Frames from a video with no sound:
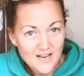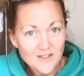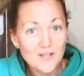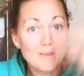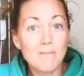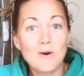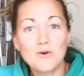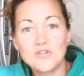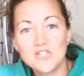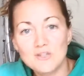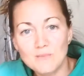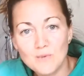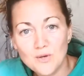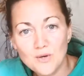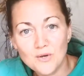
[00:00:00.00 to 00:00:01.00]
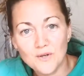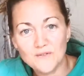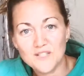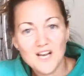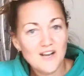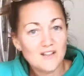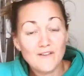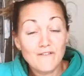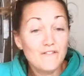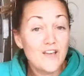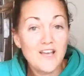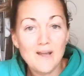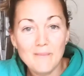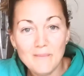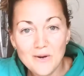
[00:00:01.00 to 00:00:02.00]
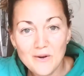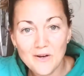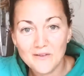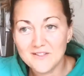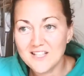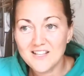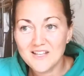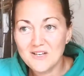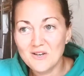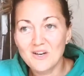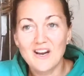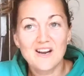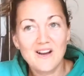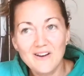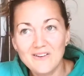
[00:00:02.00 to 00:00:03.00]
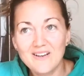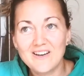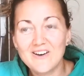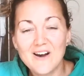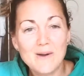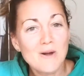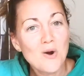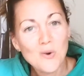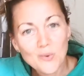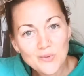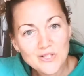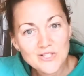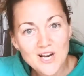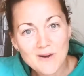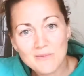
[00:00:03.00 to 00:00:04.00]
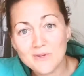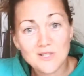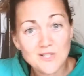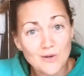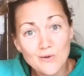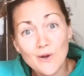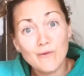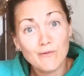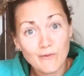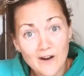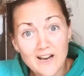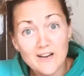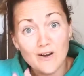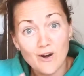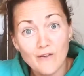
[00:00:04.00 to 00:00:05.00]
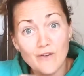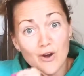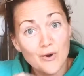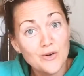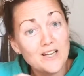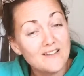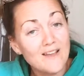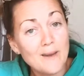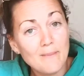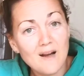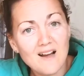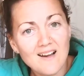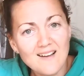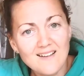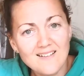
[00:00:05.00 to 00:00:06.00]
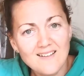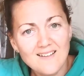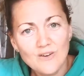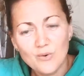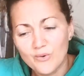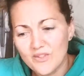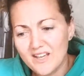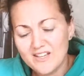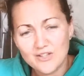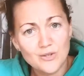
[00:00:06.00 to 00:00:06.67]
The emotion moves. The fear moves. And then you're like, holy crap, all this time I was so afraid of owning that part or that